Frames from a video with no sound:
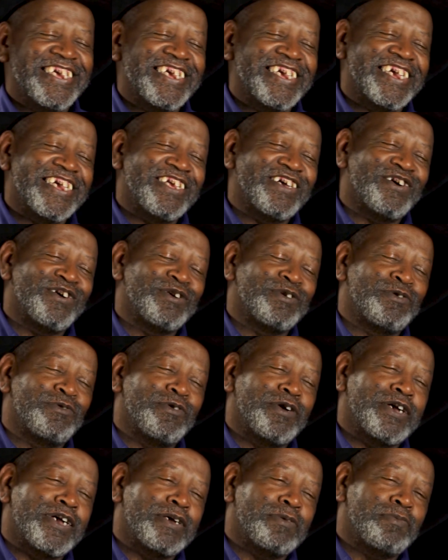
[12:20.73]
That horse
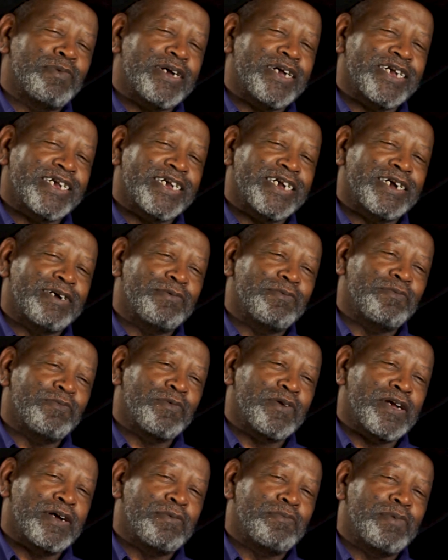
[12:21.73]
ran back up
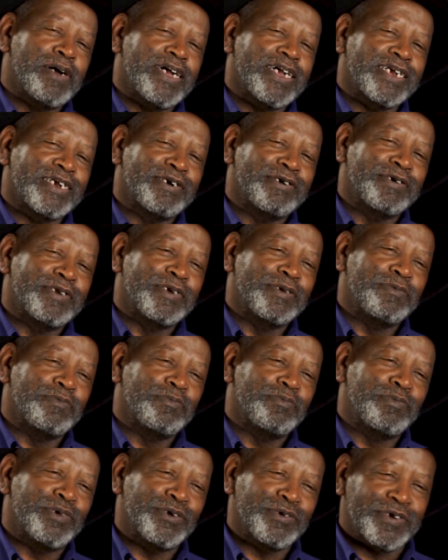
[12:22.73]
and come back on him,
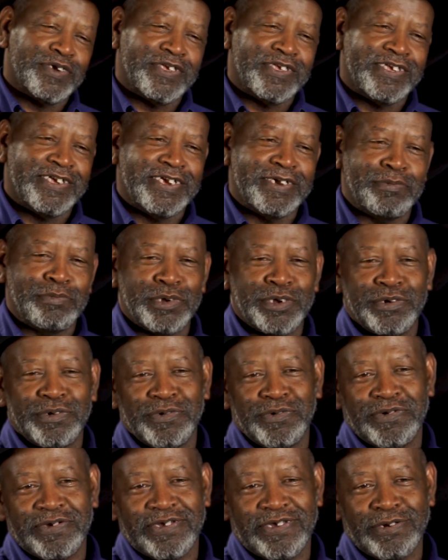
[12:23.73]
broke his elbow.
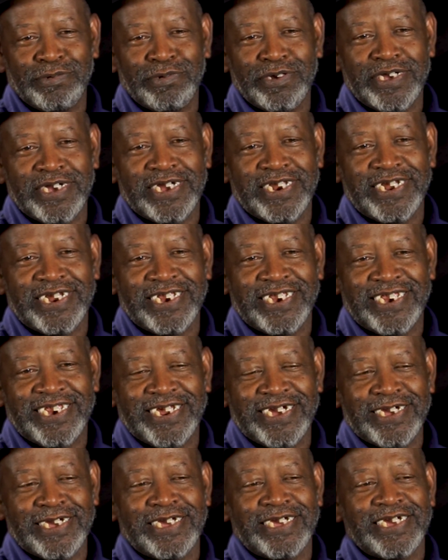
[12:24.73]
So we had to
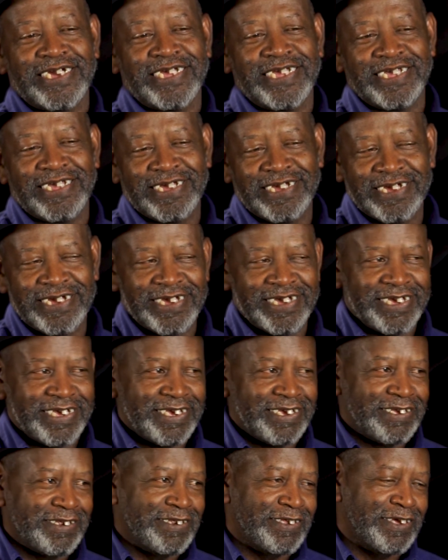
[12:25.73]
take
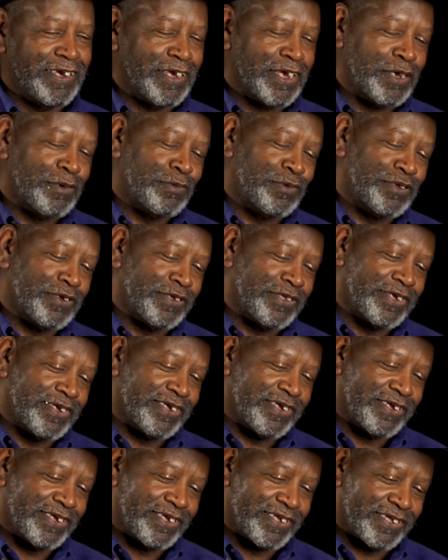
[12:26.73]
him to
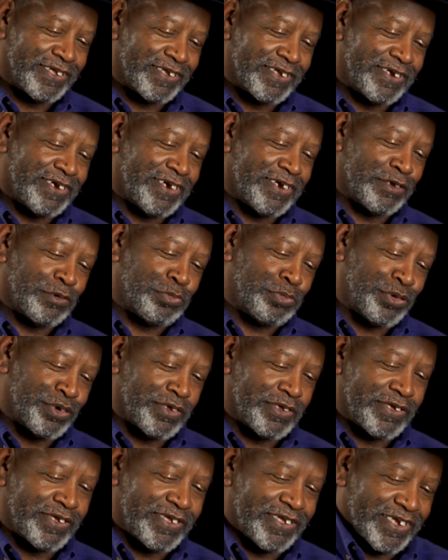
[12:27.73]
the
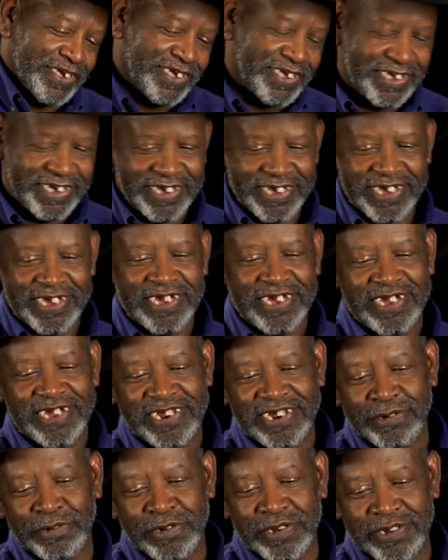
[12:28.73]
hospital, and
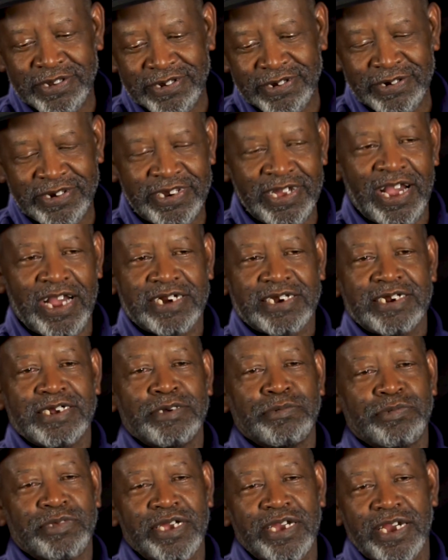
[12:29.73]
the doctor
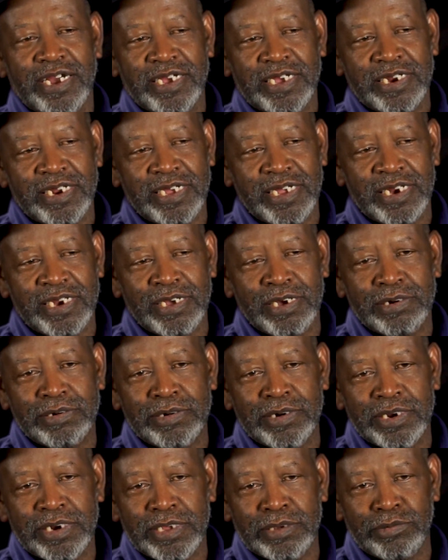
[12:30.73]
up there, he didn't know
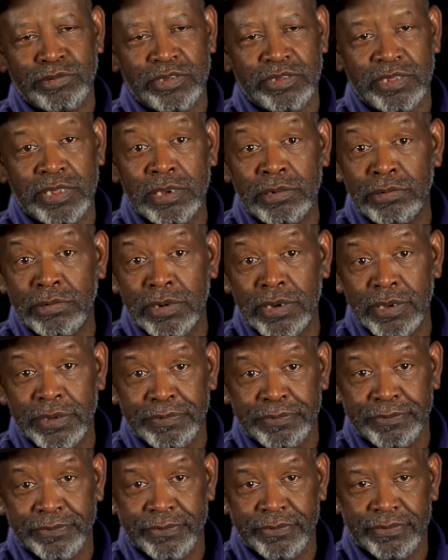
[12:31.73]
what he was doing.
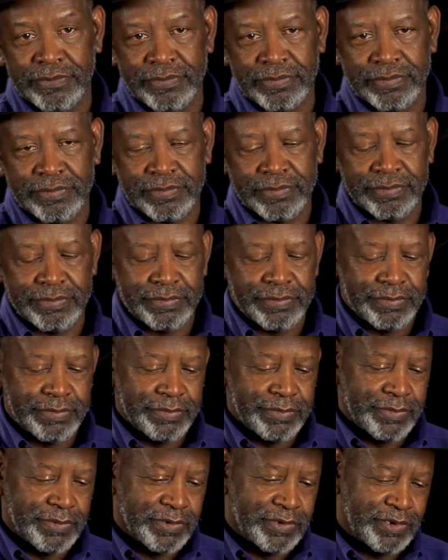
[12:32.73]

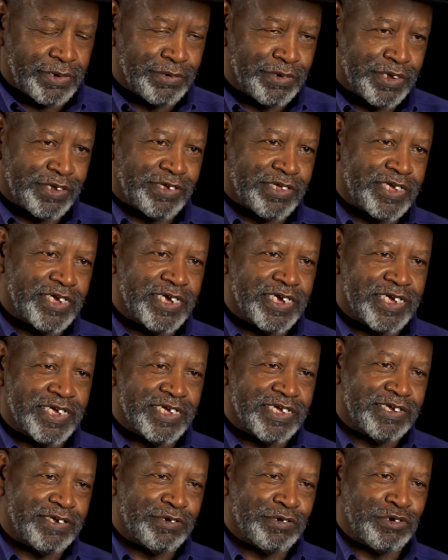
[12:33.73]
So it
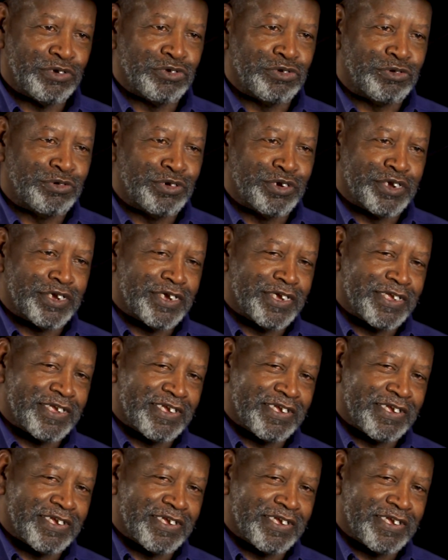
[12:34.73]
was crooked.